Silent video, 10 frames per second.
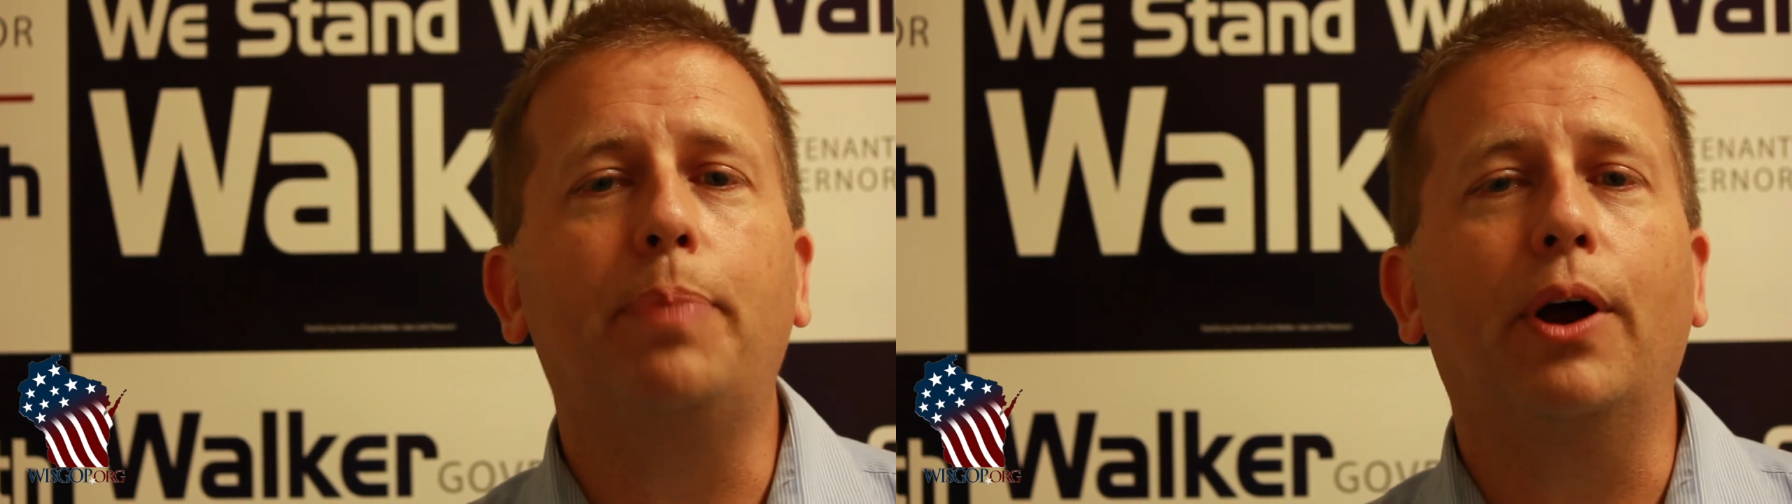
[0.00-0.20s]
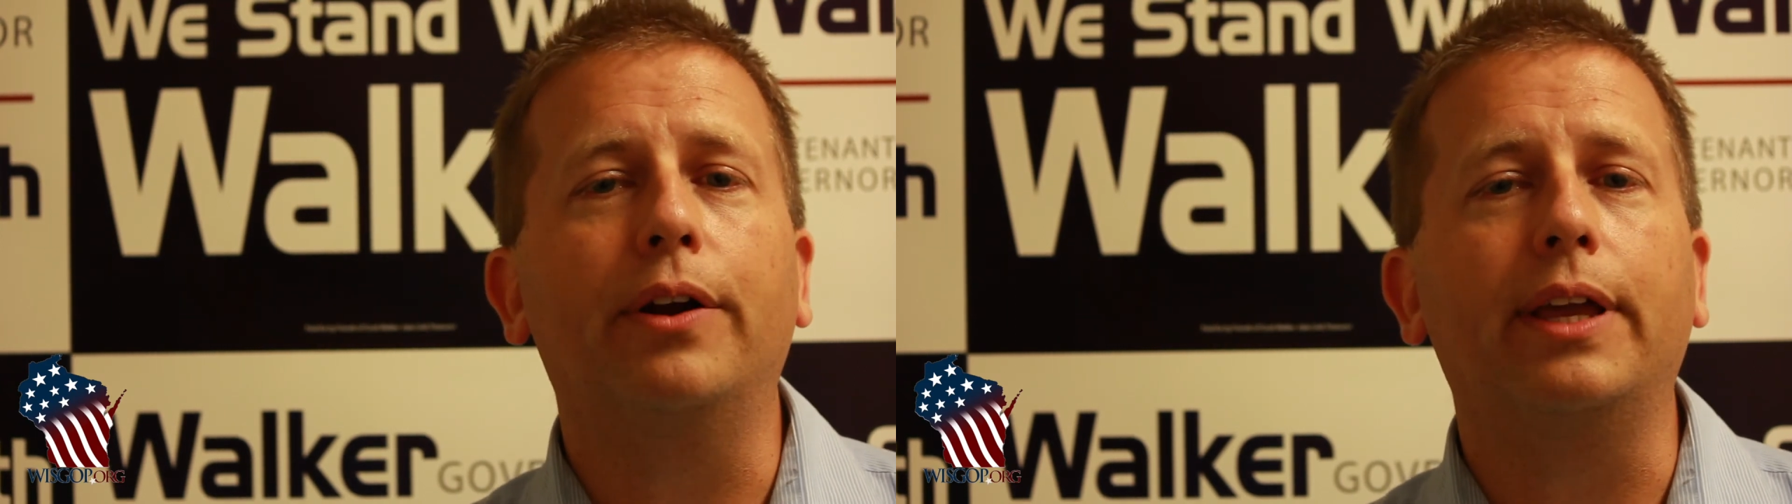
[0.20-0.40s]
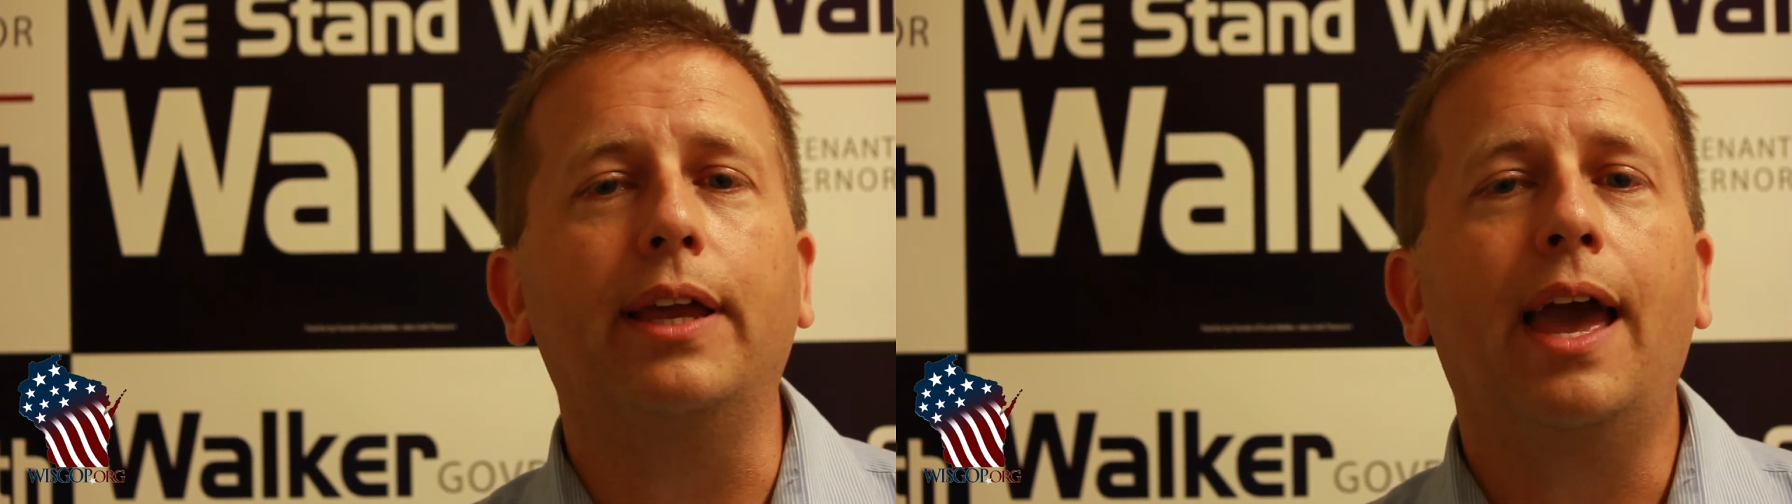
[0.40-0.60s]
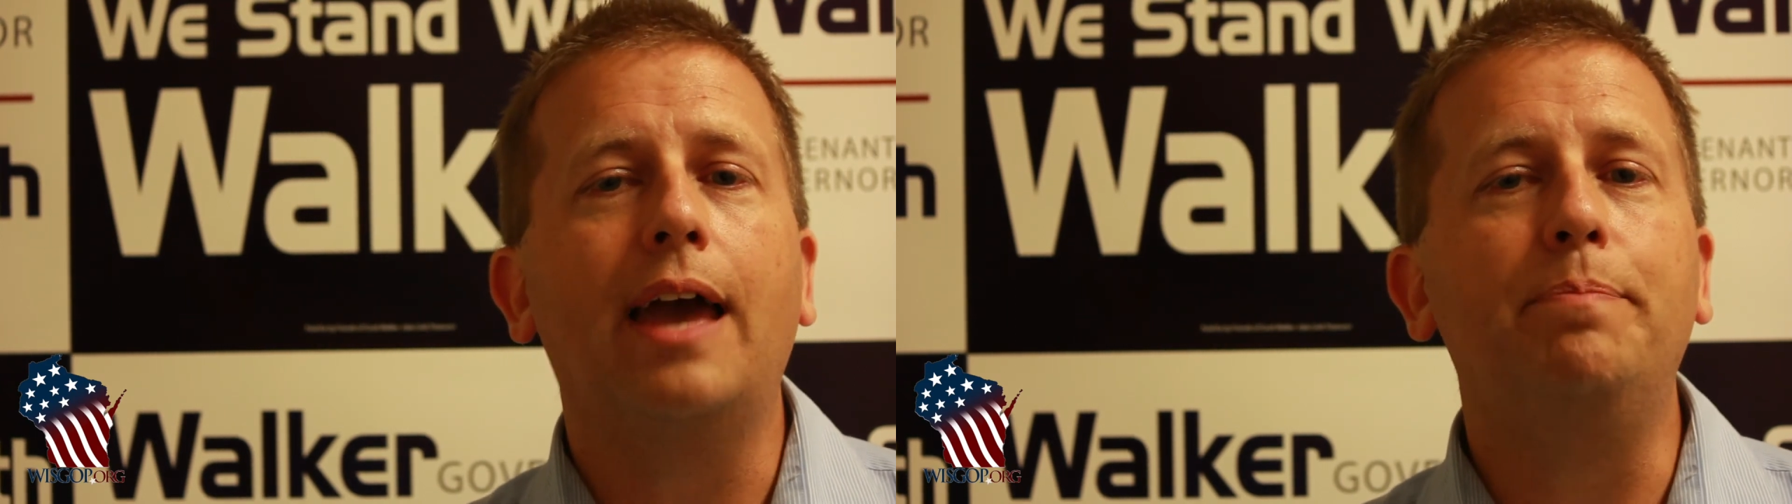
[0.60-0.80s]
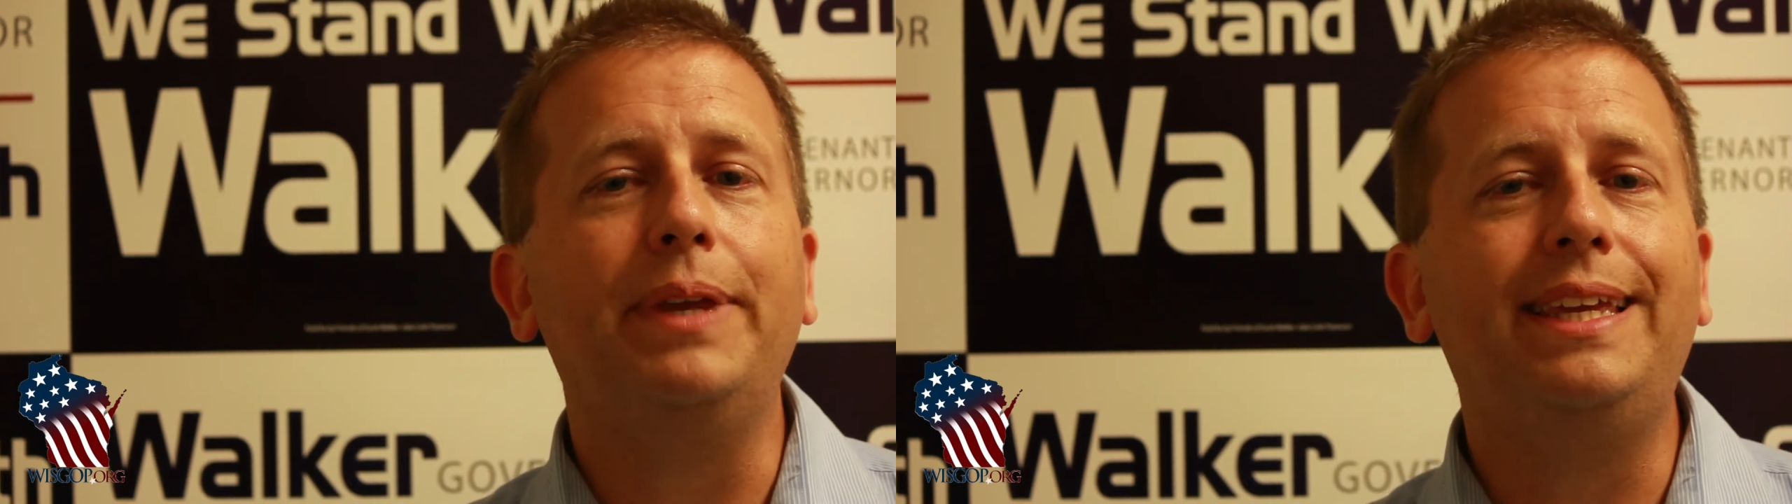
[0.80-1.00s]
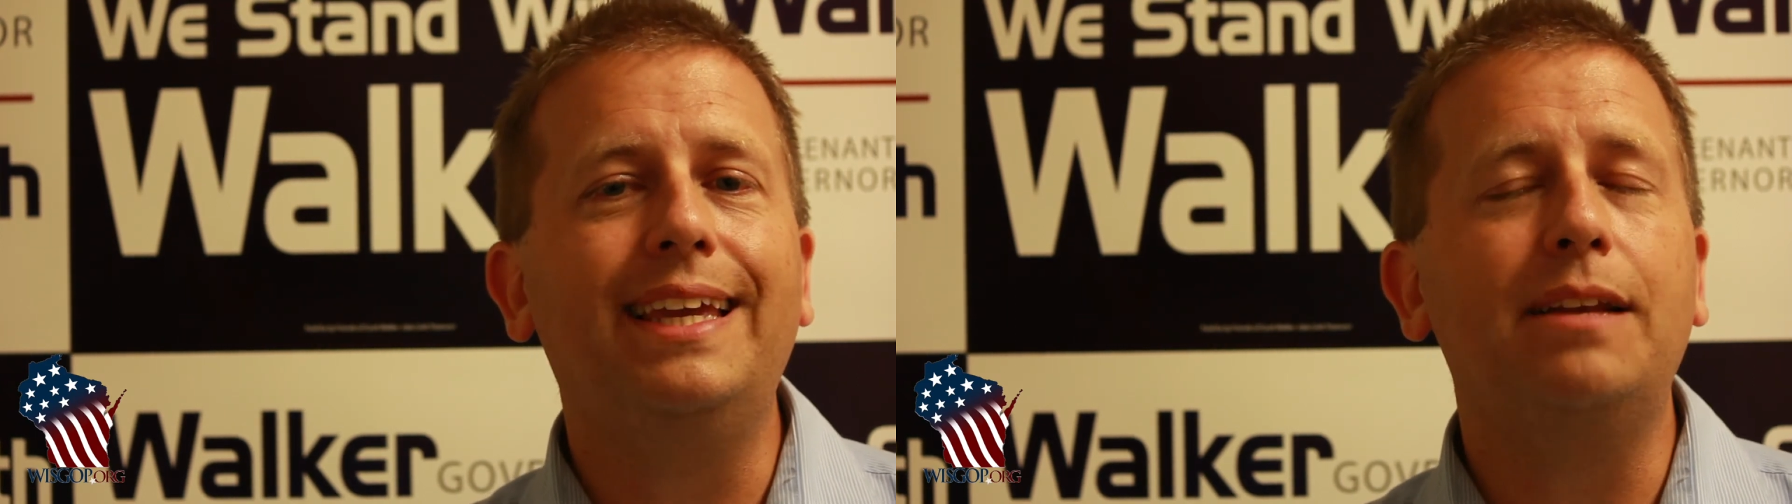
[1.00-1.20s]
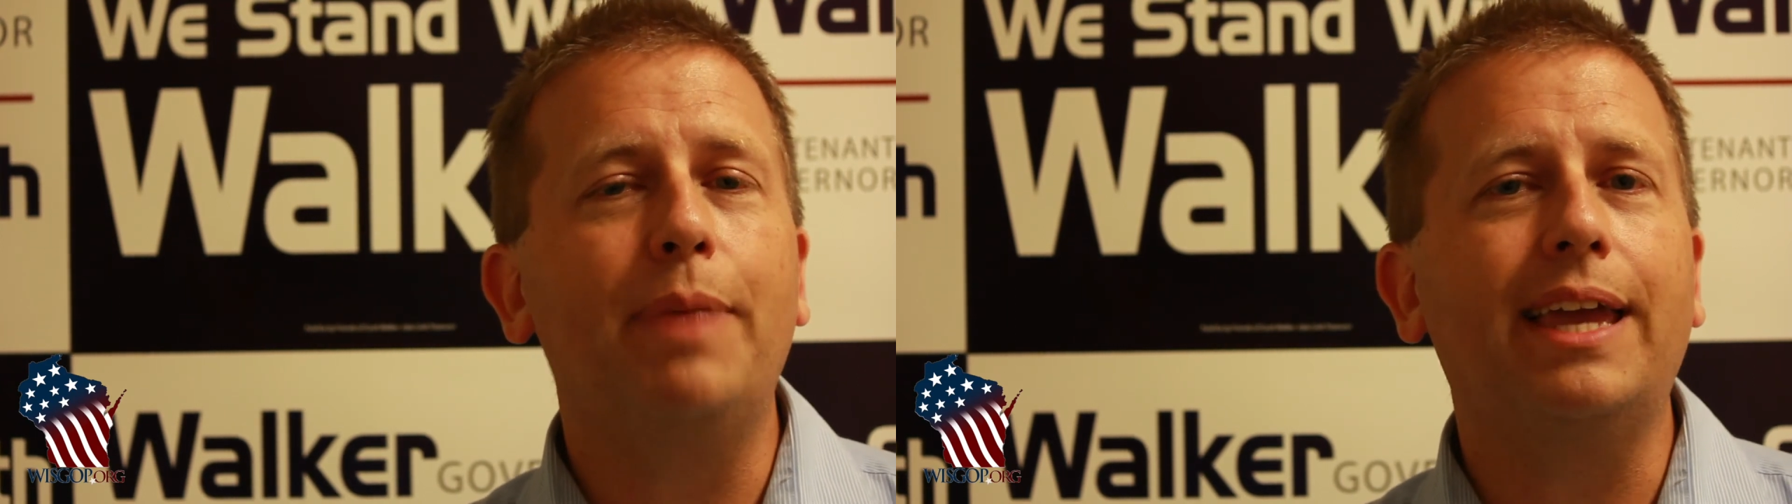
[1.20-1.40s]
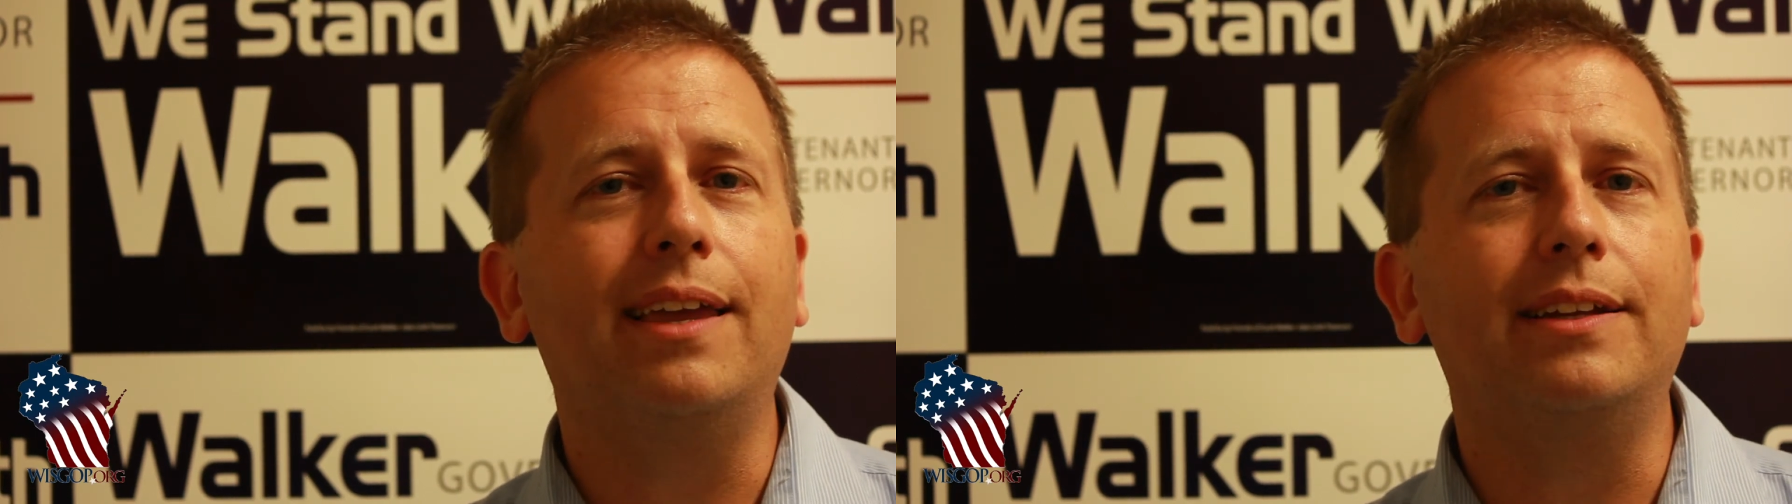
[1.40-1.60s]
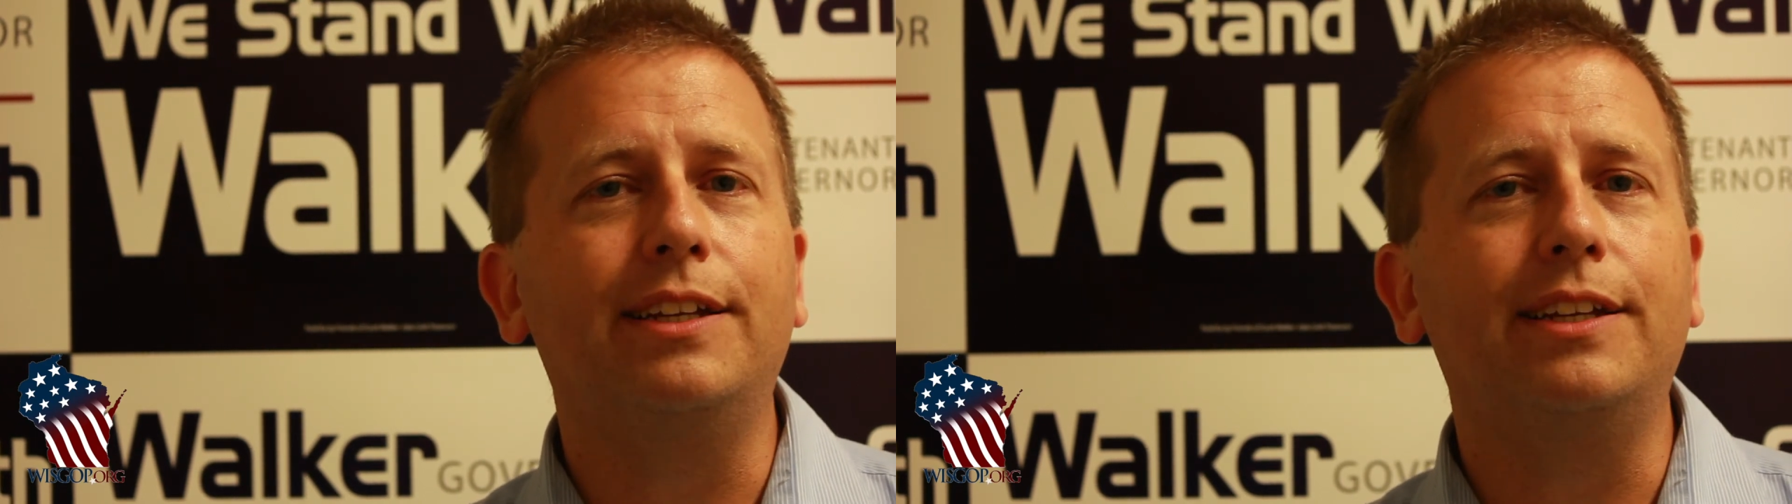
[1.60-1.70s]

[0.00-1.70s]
party and begin making a